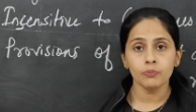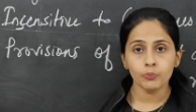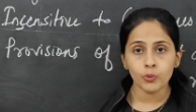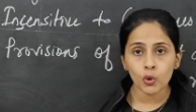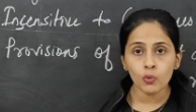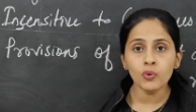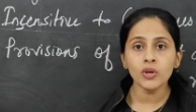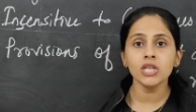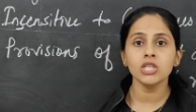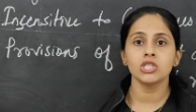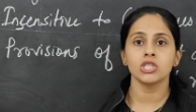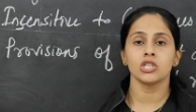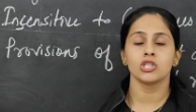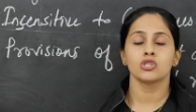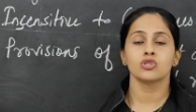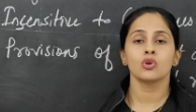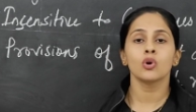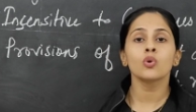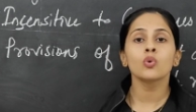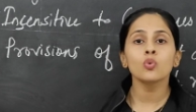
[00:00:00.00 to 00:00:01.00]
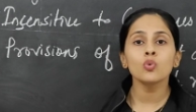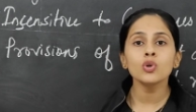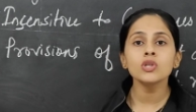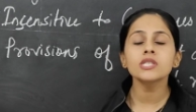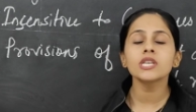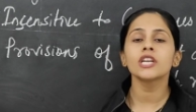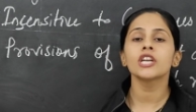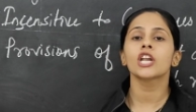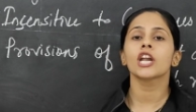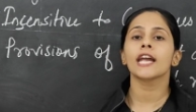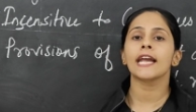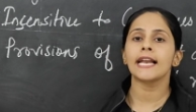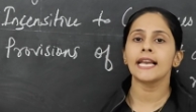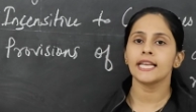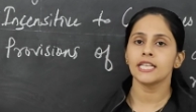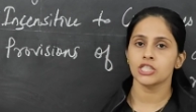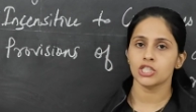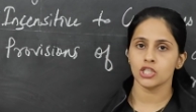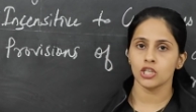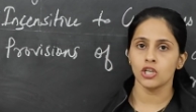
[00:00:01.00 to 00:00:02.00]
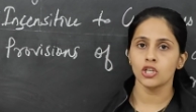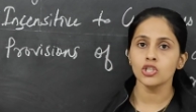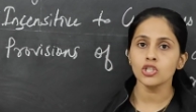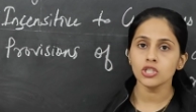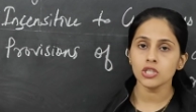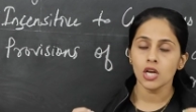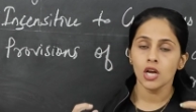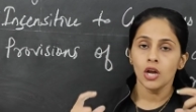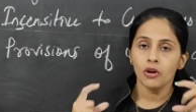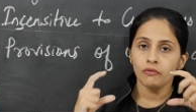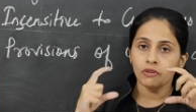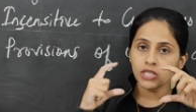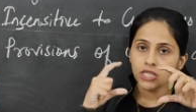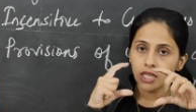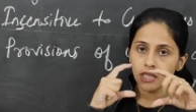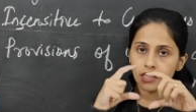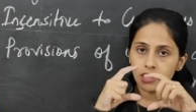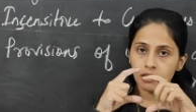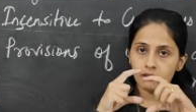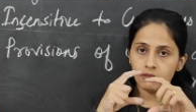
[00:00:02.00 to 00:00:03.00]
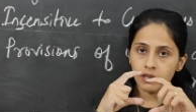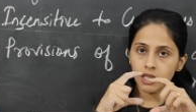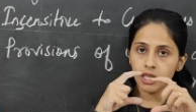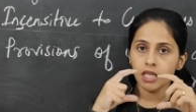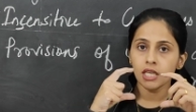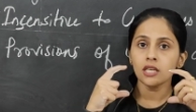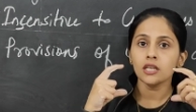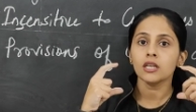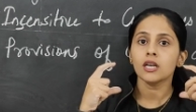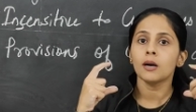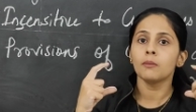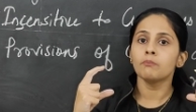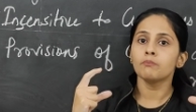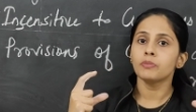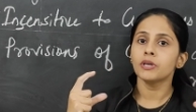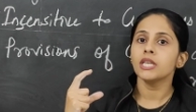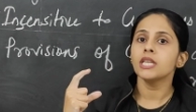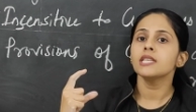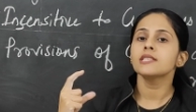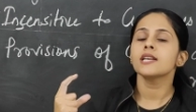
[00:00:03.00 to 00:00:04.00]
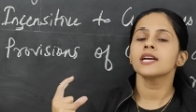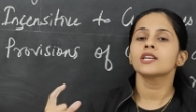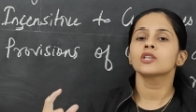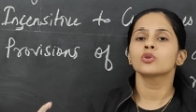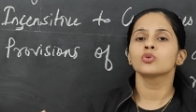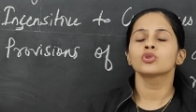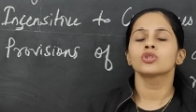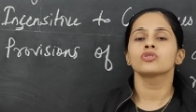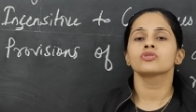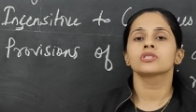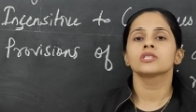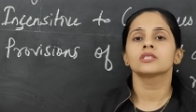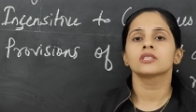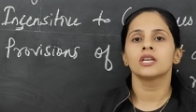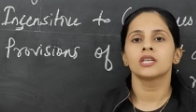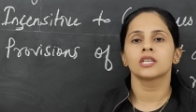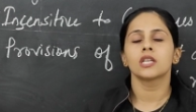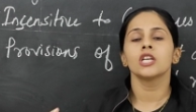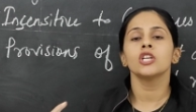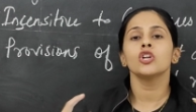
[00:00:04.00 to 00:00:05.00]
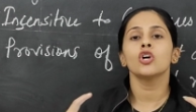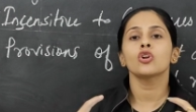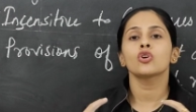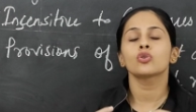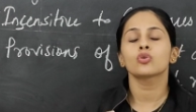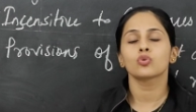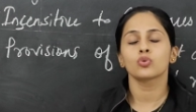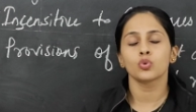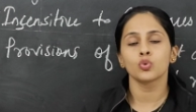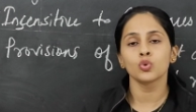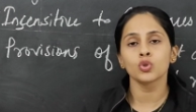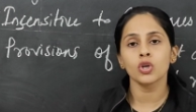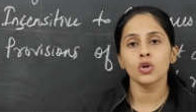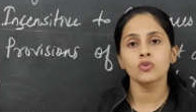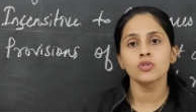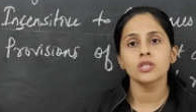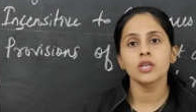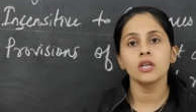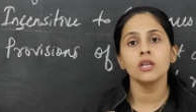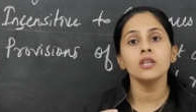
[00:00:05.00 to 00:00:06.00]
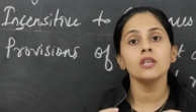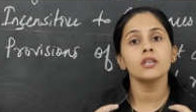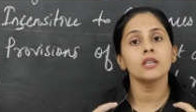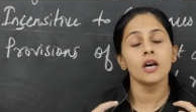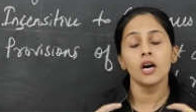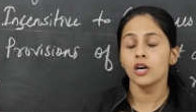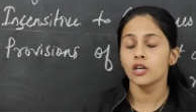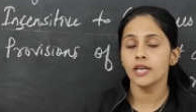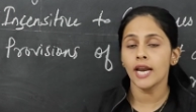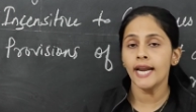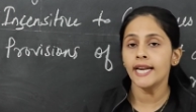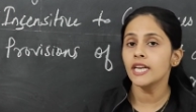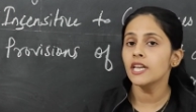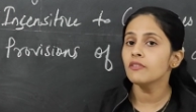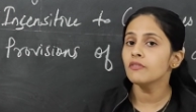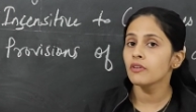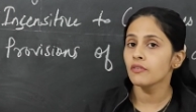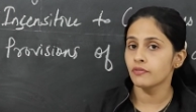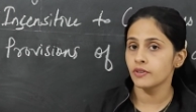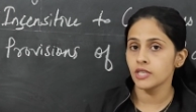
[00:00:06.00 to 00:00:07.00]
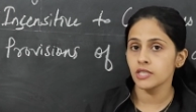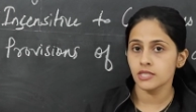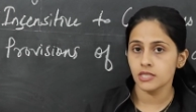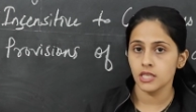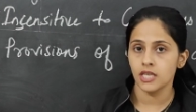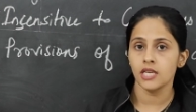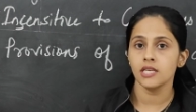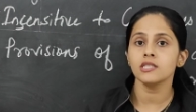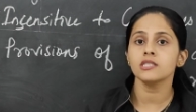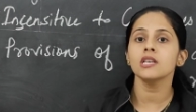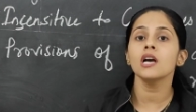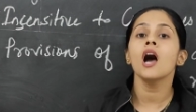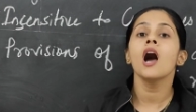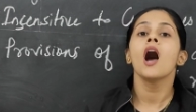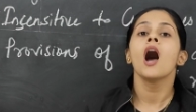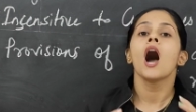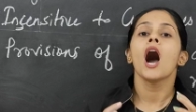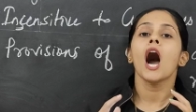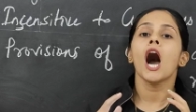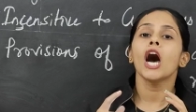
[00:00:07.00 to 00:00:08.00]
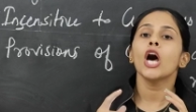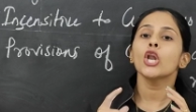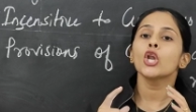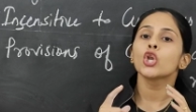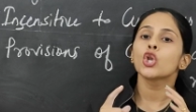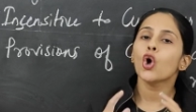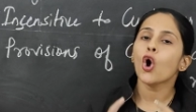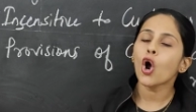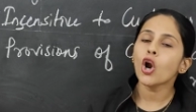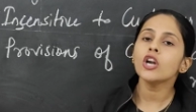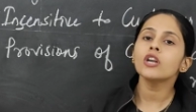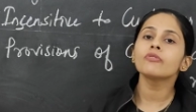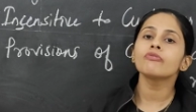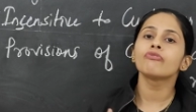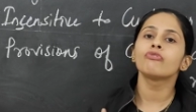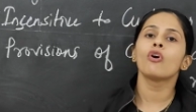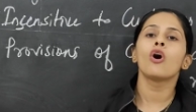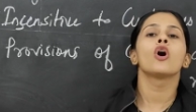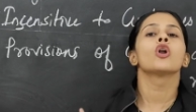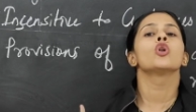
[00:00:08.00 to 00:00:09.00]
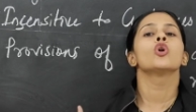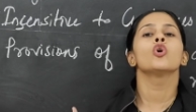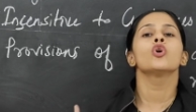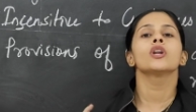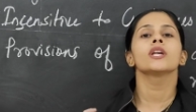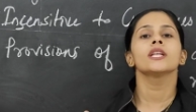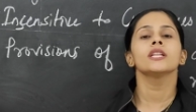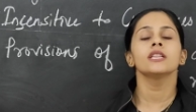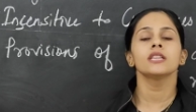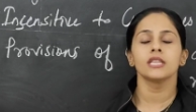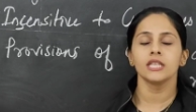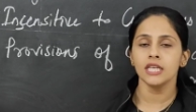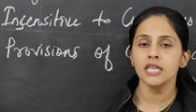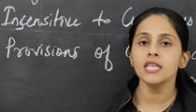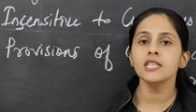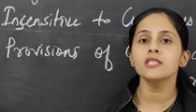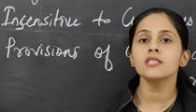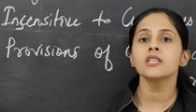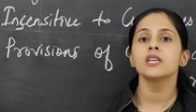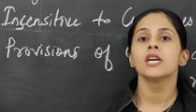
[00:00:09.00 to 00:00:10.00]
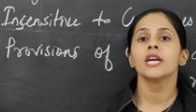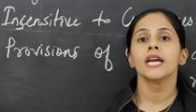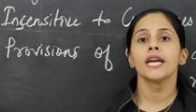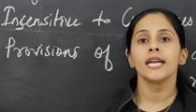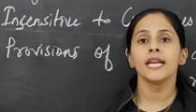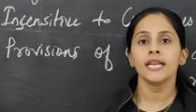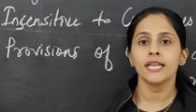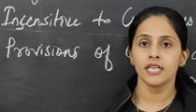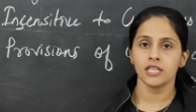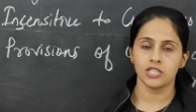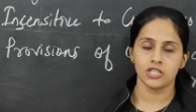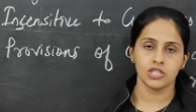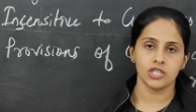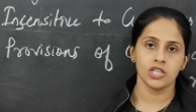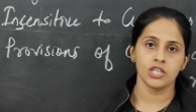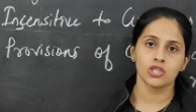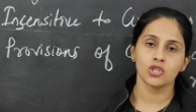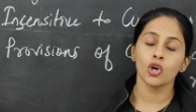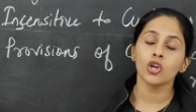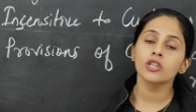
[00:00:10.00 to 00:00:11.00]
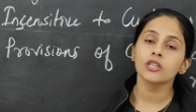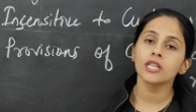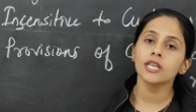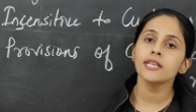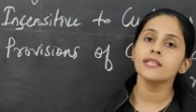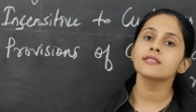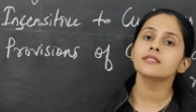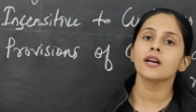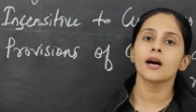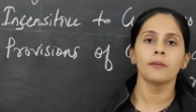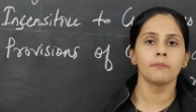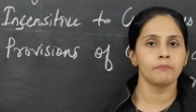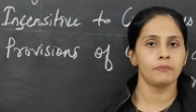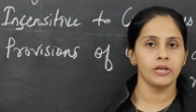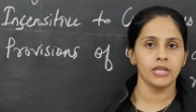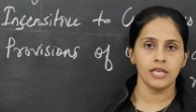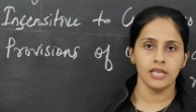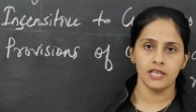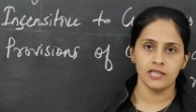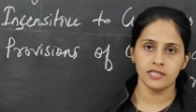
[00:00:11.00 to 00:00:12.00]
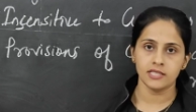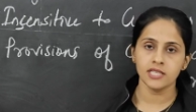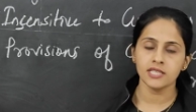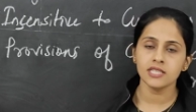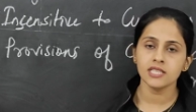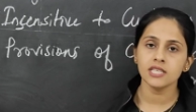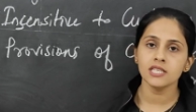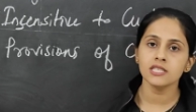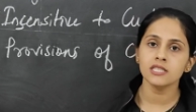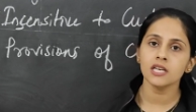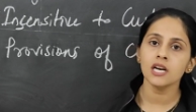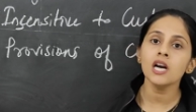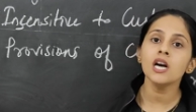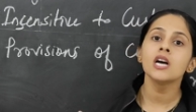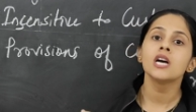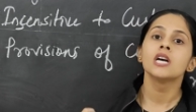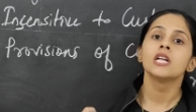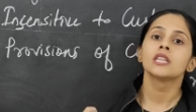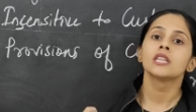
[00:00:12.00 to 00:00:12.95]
provisions or rules and regulations which are given in Companies Act 2013 or 1956 are not followed in these industries or these companies. This is a